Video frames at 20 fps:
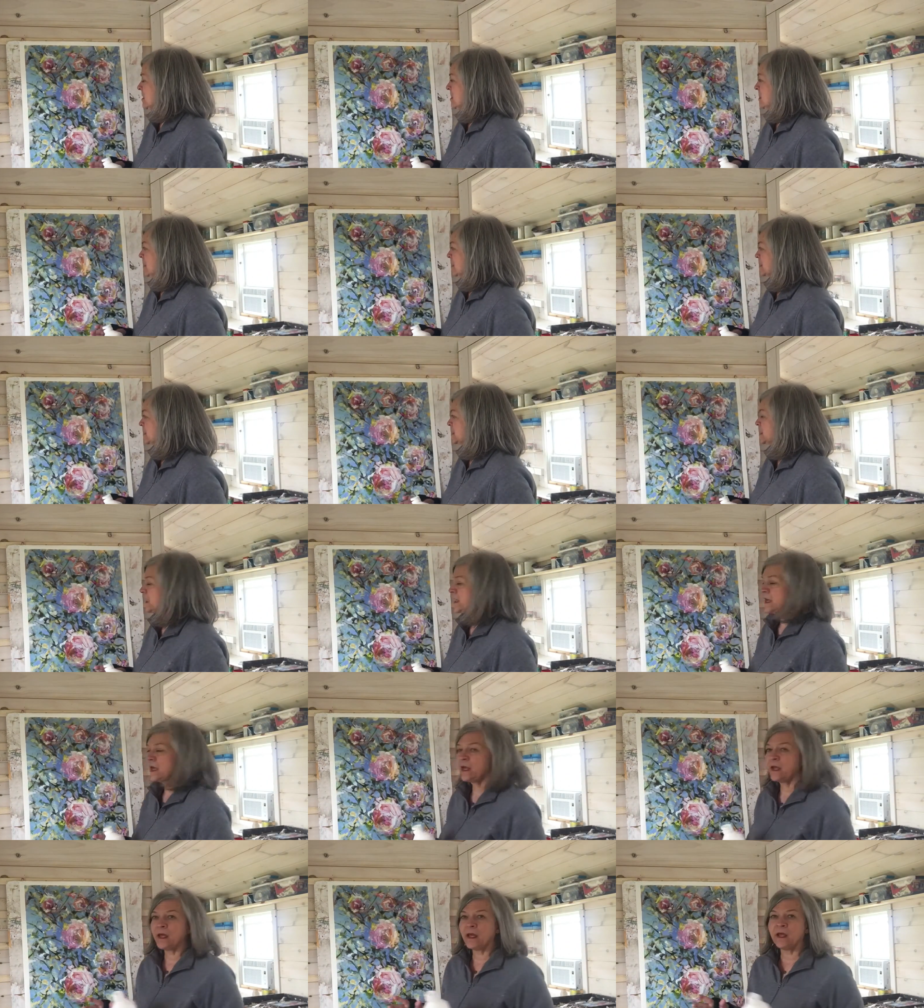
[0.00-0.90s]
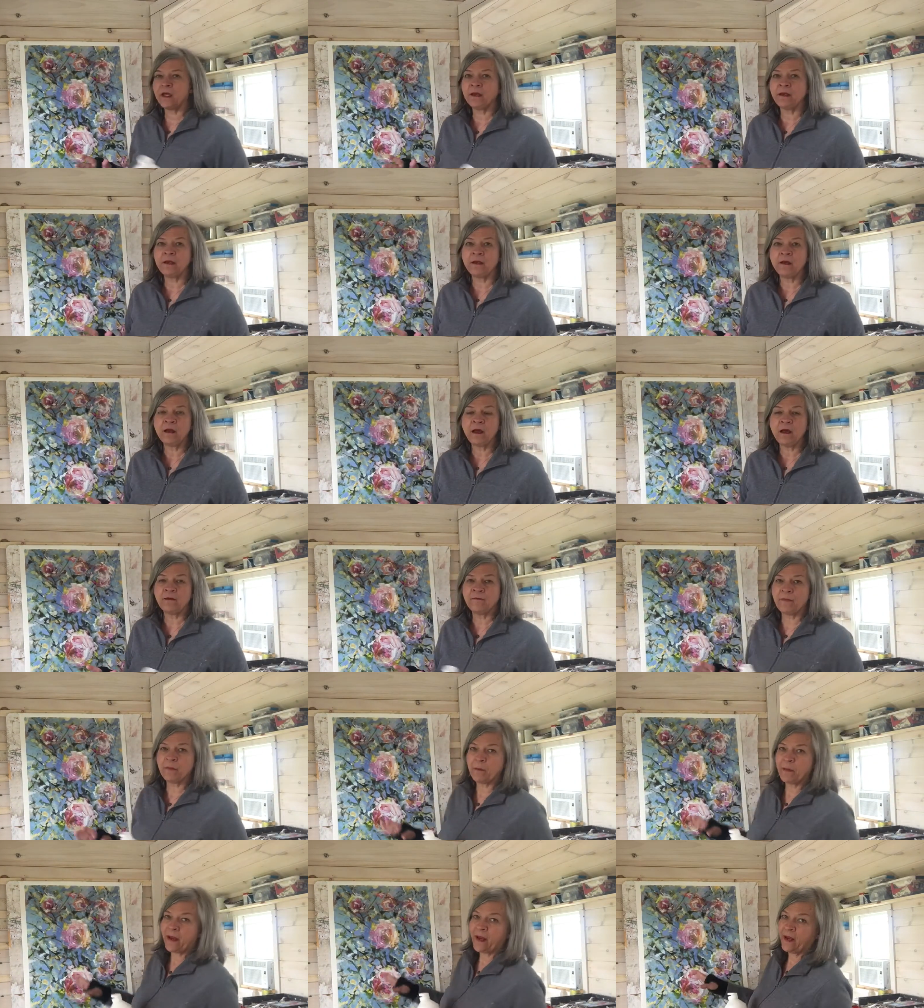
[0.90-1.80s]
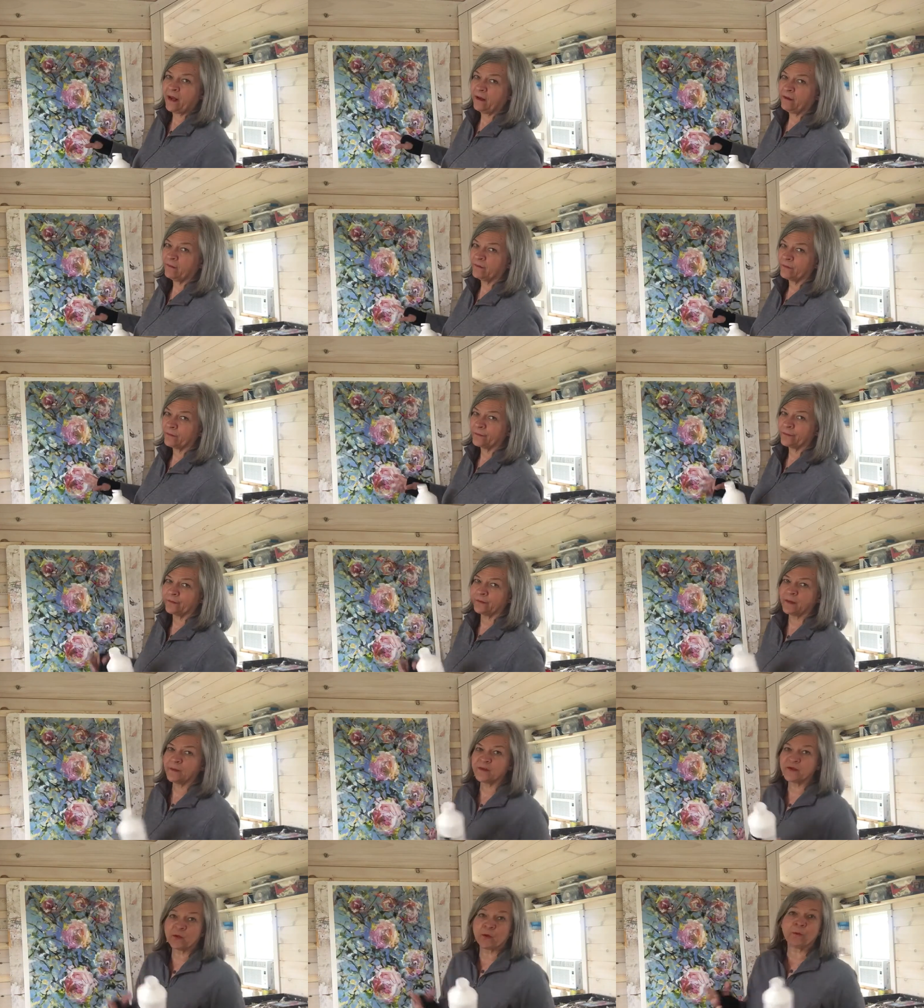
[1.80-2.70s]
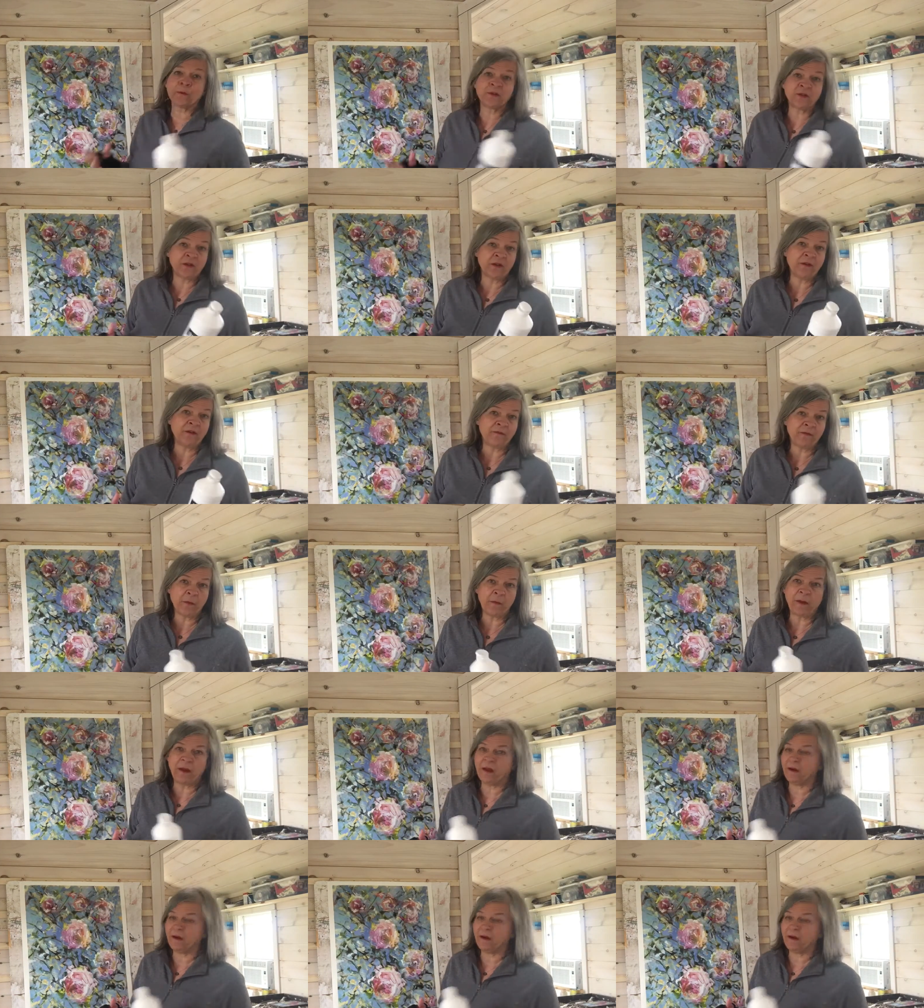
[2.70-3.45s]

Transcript: sinking in of the paint, or absorption of the paint